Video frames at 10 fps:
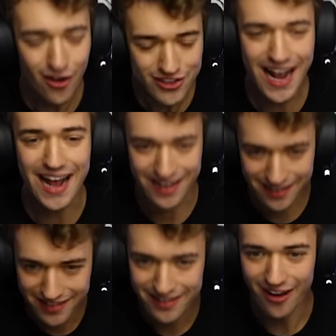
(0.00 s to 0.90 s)
Okay.
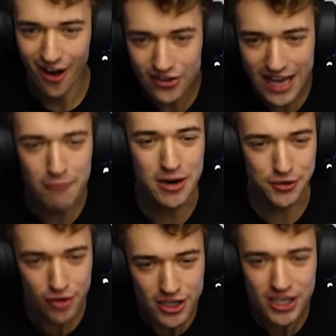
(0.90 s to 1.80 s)
Okay, we're
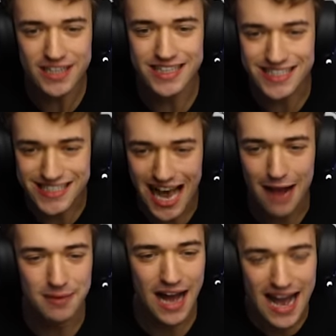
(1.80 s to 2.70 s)
doing good this
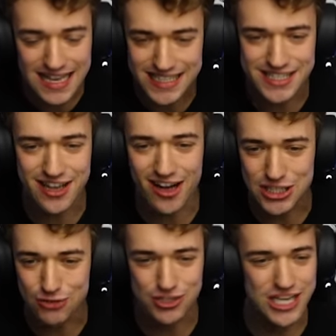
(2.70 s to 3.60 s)
time, guys. It's
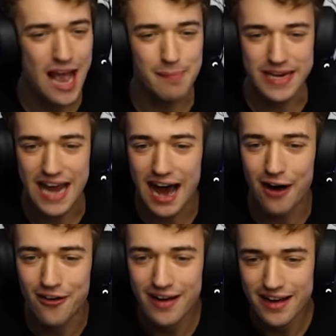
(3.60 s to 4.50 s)
not too shabby
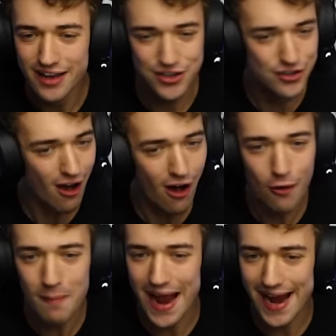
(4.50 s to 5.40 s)
now.
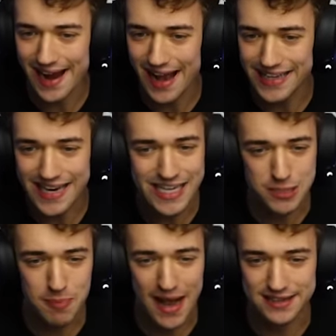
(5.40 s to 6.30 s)
Yo, man, I didn't
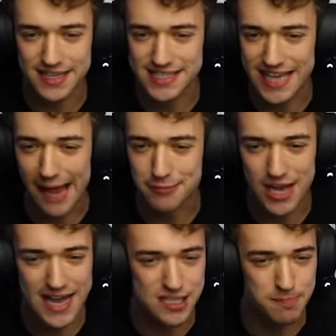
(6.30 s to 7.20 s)
expect this game
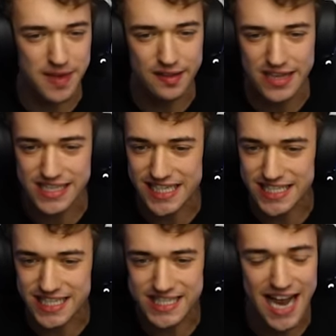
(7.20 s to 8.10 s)
to actually be this
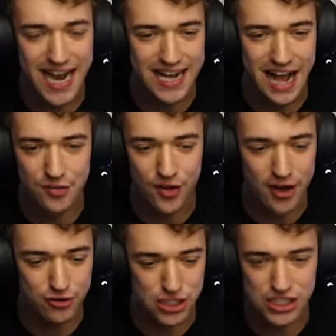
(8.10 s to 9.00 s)
entertaining. I
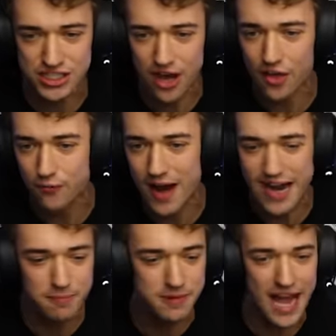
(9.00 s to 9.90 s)
thought it was just another
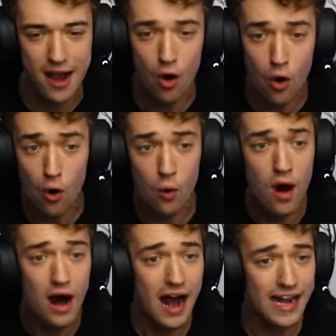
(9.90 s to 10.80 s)
random game.
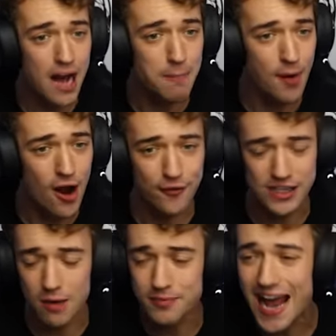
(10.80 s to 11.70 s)
Oh, I got
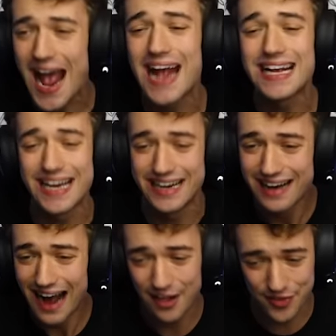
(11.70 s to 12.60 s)
perfect Oh, dang it.
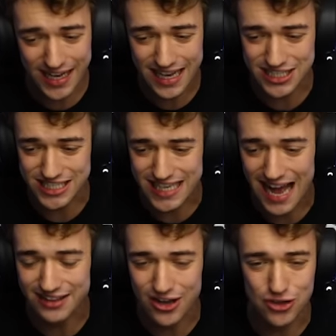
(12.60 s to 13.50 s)
I think I just
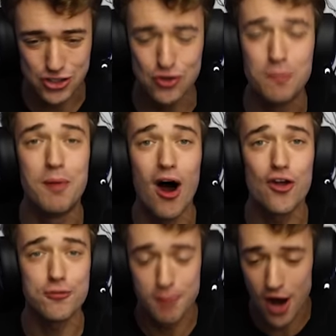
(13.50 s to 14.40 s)
got those two
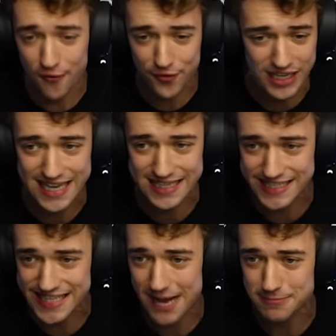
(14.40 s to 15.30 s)
both perfectly at
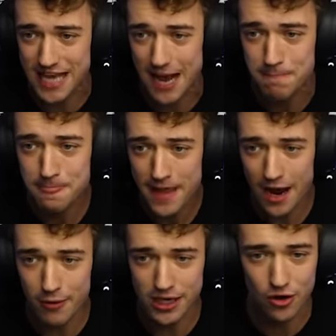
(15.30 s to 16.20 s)
the same time.
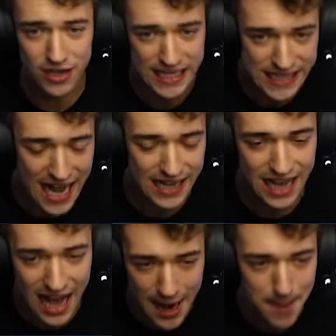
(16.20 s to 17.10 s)
Here we go. Get that
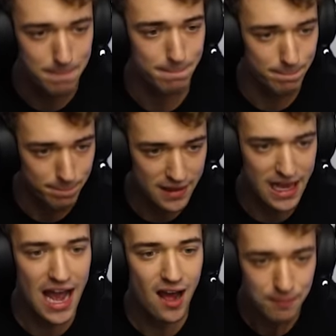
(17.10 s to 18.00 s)
guy.
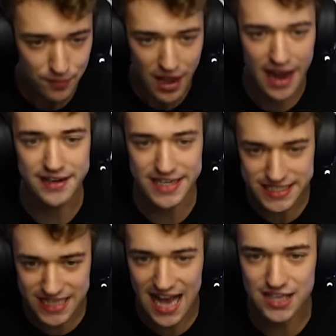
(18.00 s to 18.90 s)
Yeah. And
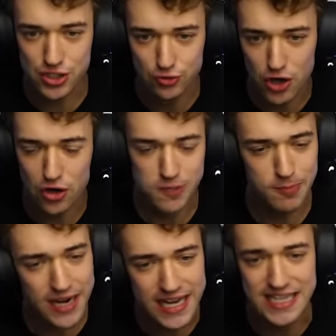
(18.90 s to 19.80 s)
these guys, too. Those are
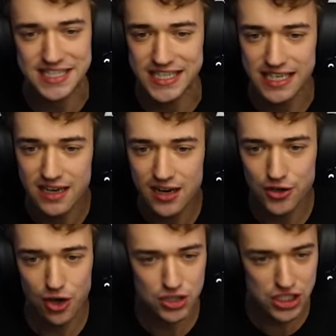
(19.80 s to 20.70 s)
pretty easy.
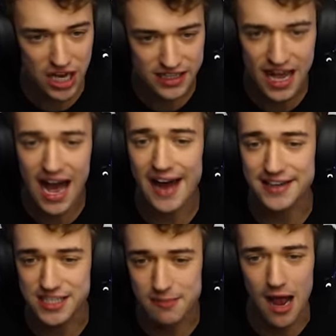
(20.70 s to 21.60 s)
Those are not the
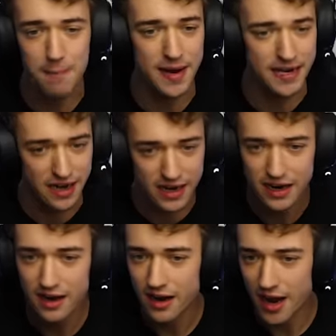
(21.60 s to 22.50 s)
hardest, in my opinion.
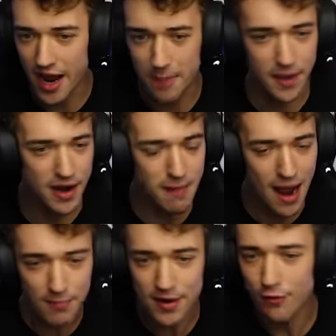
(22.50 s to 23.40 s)
Uh, but I
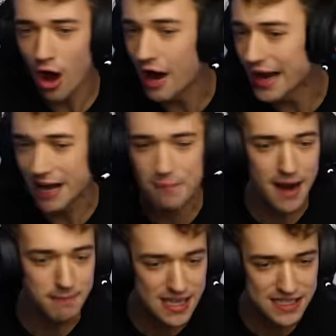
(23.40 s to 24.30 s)
might be wrong, and I
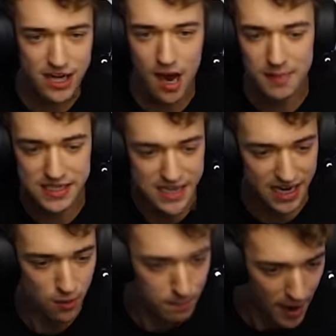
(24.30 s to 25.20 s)
might mess it up in a
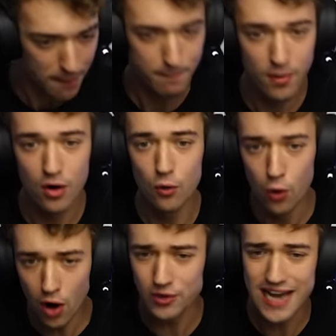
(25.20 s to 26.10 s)
second. But
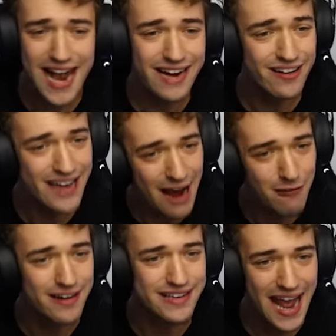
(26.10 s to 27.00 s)
Whoa, laying on that
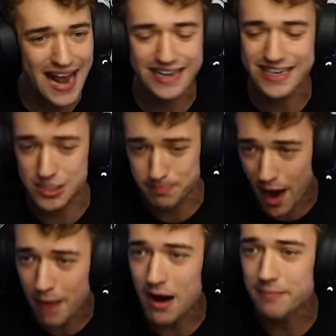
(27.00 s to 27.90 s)
one, dang it. There's a
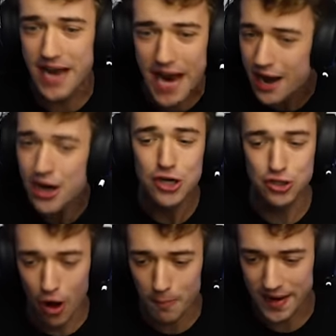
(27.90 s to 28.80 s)
bomb up there.
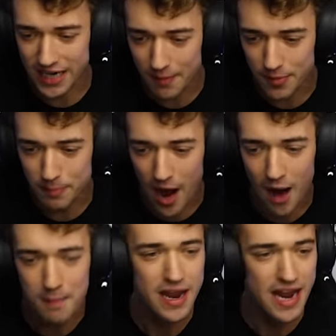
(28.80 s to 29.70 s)
Don't pick up the
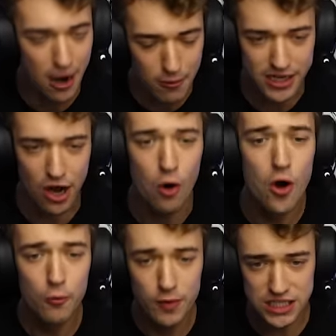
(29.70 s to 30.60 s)
bomb. Here we go.
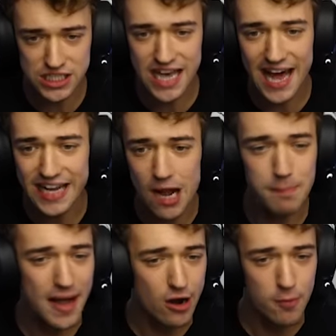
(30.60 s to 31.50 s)
We just gotta
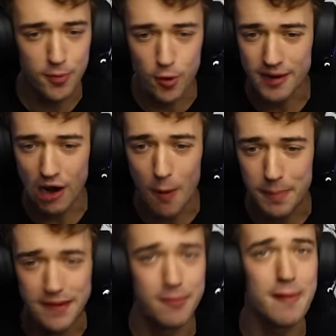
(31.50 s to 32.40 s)
get better at pooping on
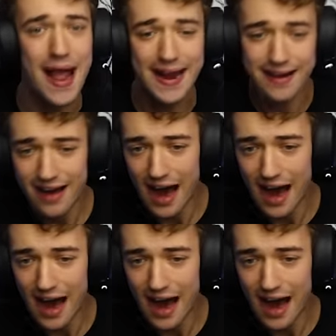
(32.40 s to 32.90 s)
people, man.